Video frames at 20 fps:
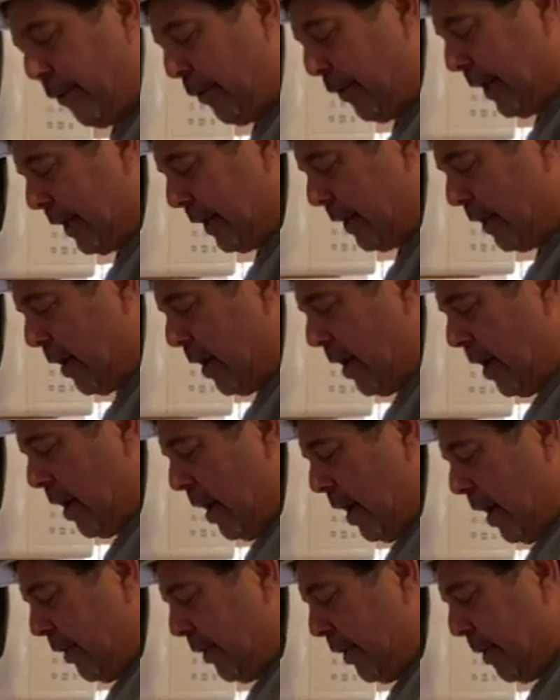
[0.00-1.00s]
this time
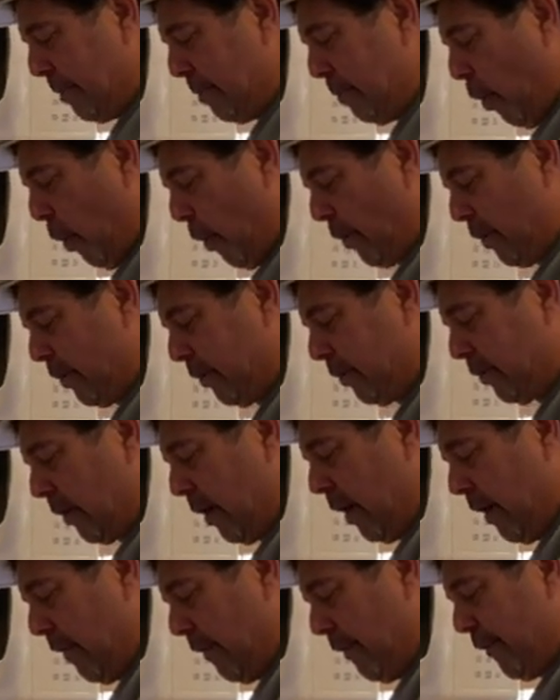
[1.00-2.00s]
period, the
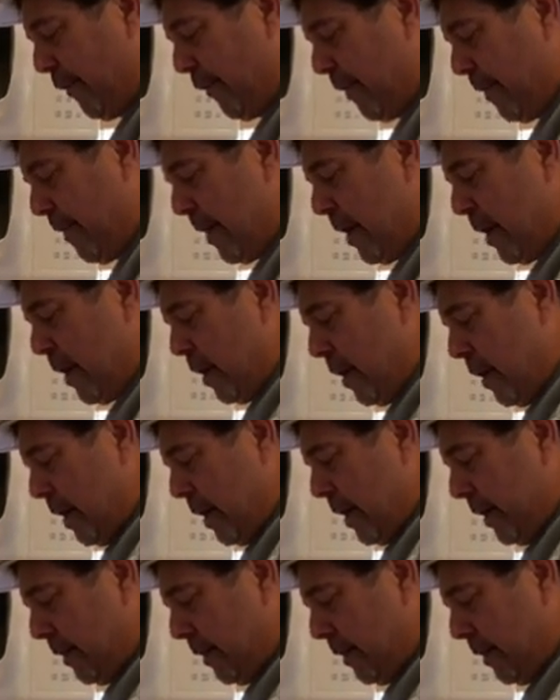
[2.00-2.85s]
importance of